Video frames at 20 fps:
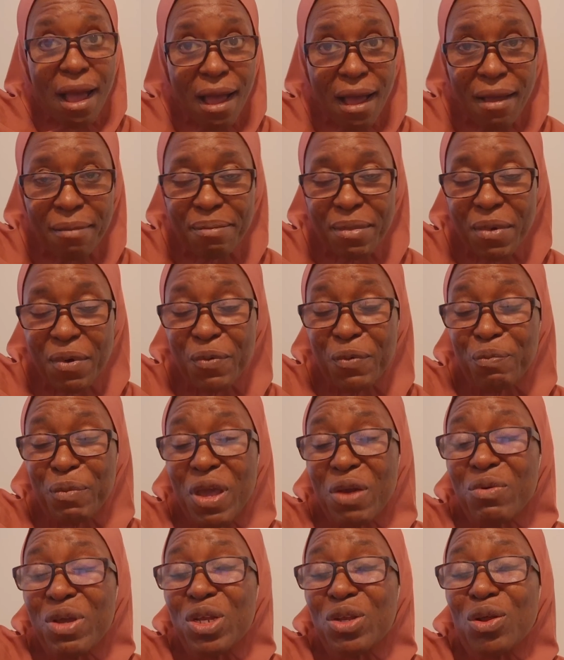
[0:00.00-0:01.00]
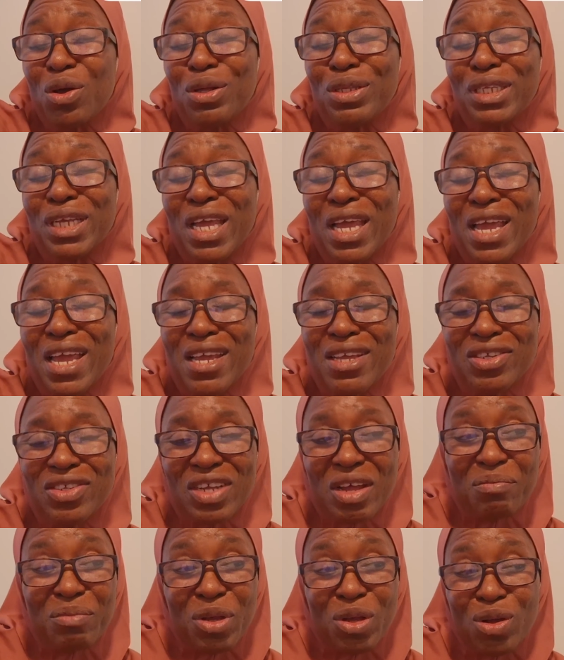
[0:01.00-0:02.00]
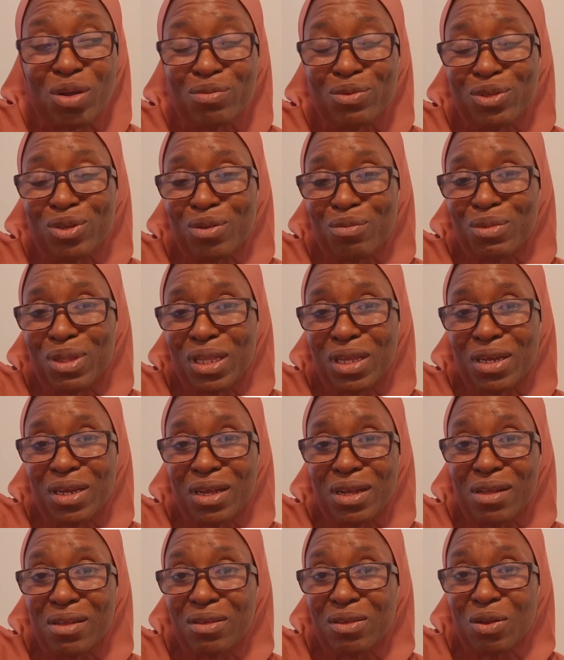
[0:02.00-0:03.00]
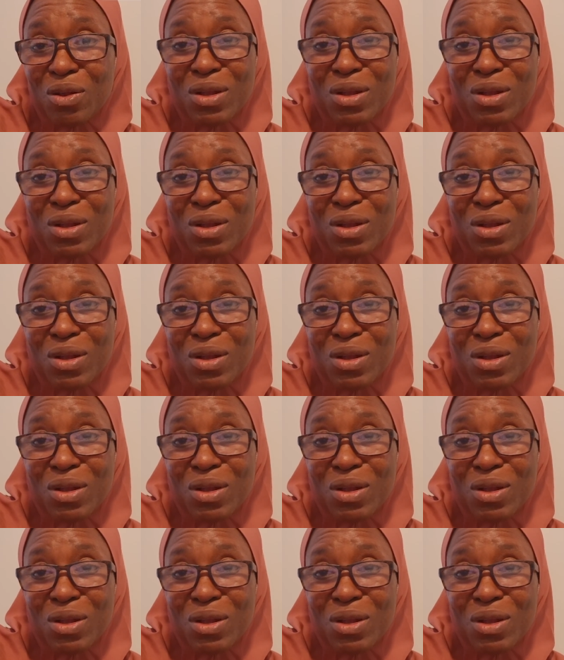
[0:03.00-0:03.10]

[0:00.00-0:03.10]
May we not age and become something else.